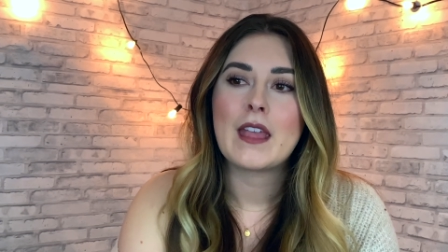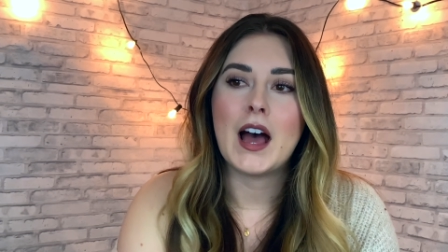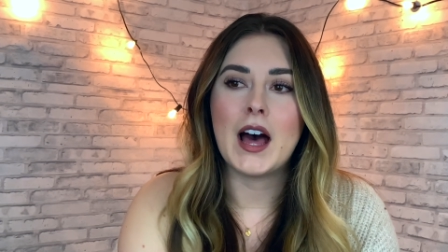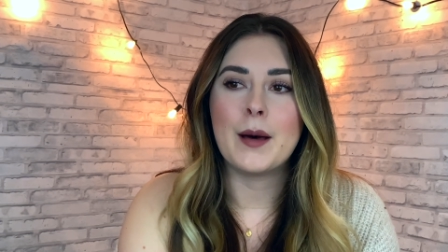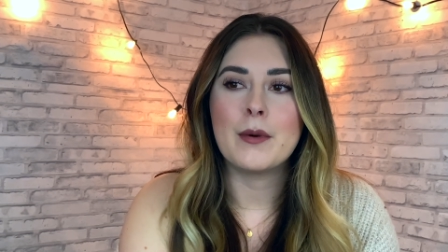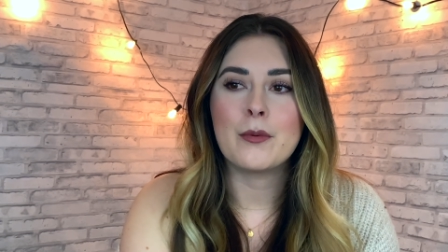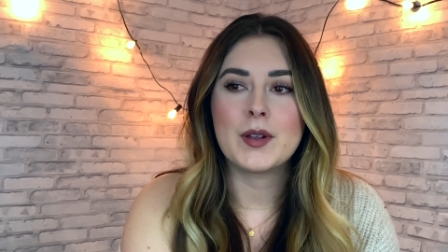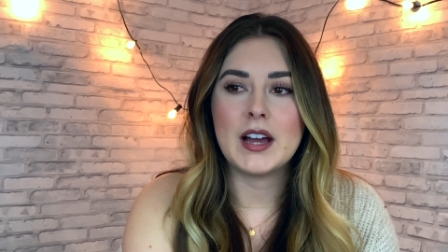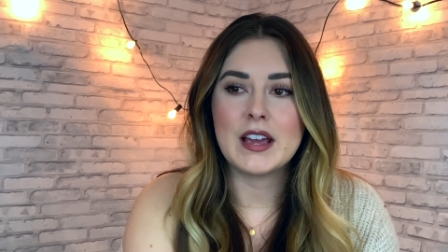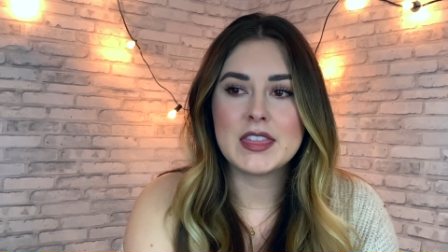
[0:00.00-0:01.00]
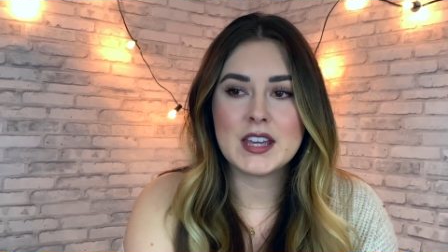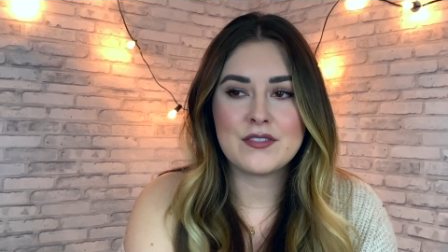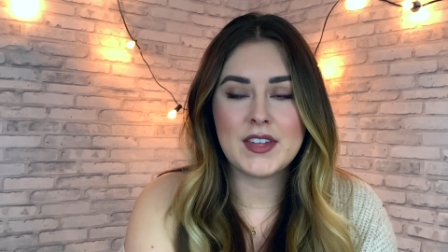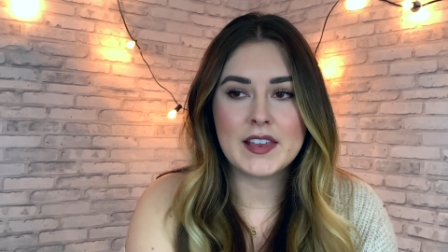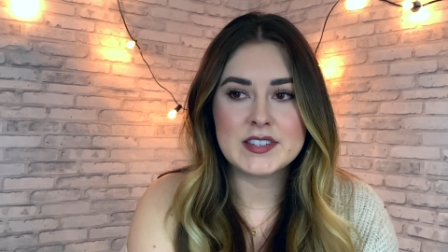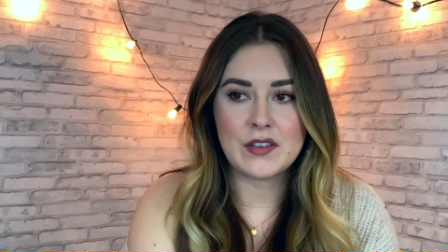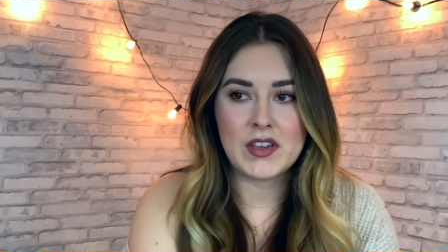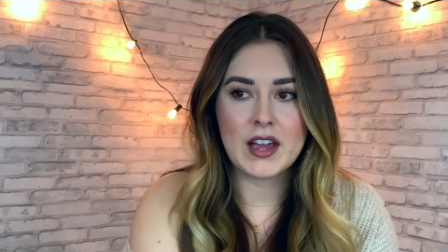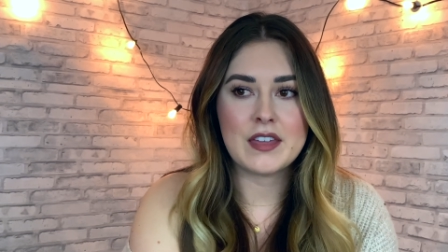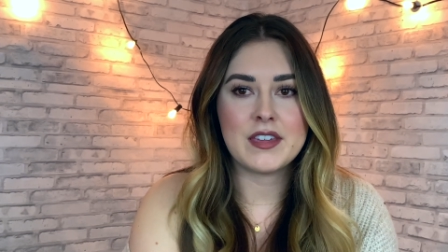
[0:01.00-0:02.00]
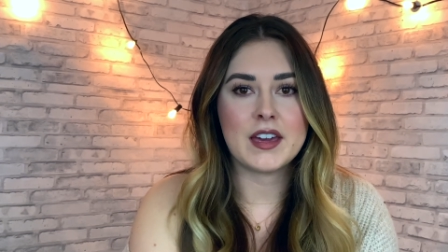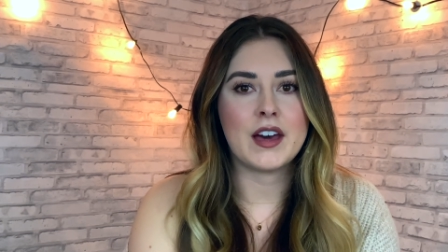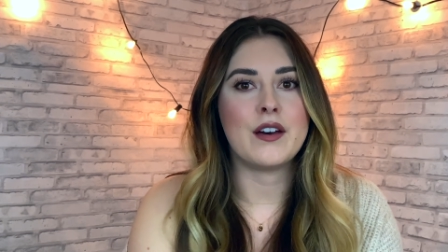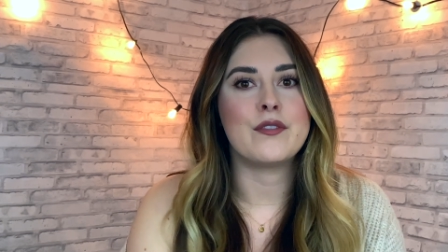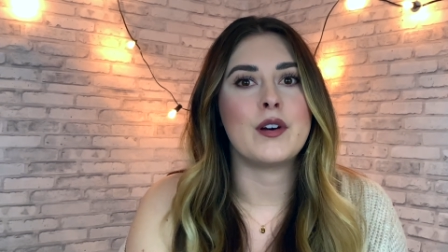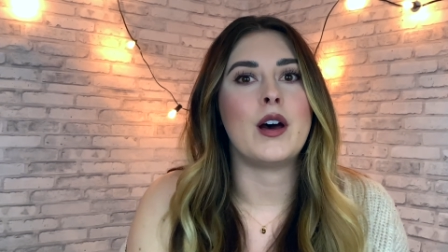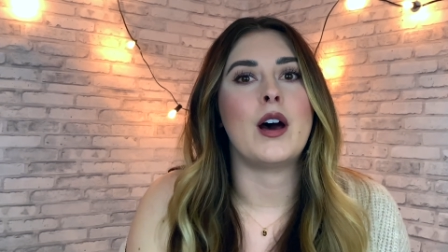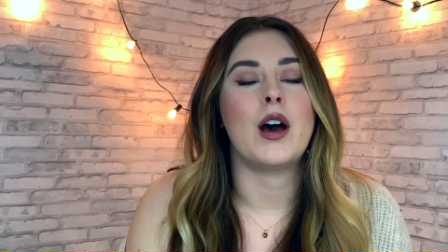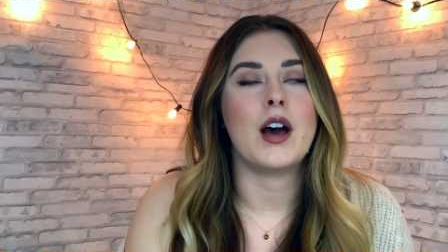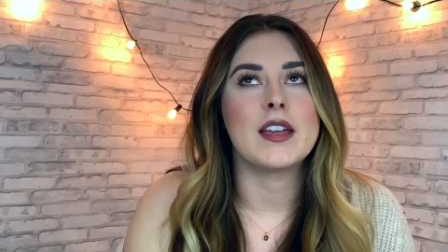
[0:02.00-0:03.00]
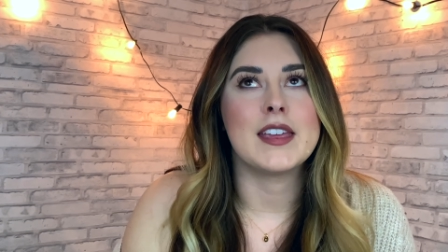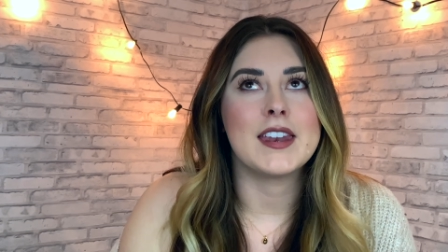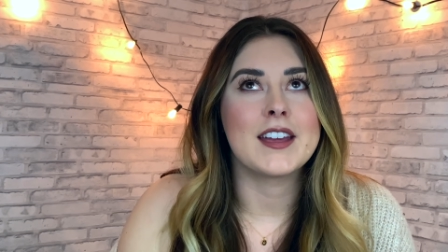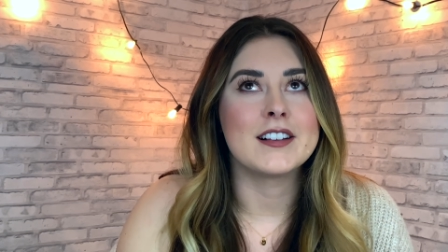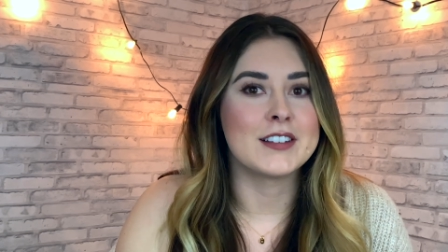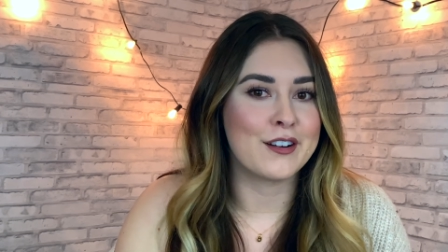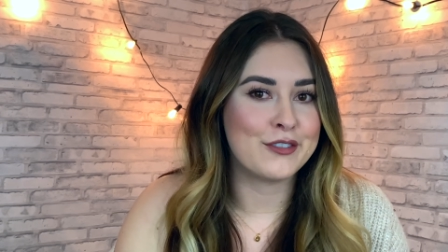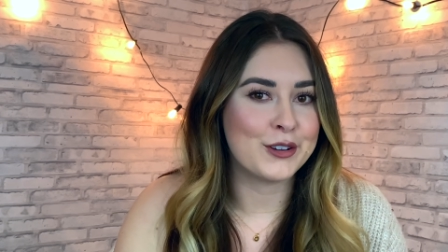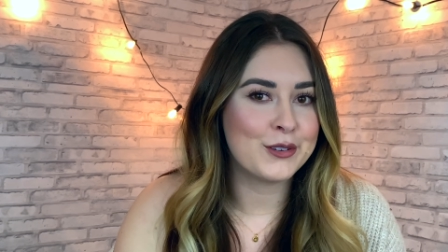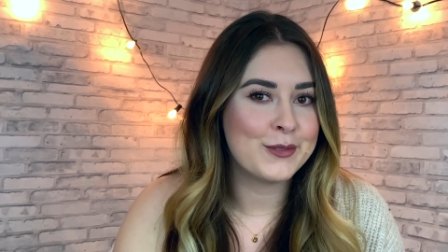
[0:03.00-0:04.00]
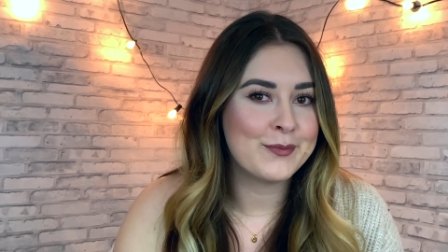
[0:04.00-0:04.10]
Um, when I think of Thanksgiving, I think of eating a lot of food.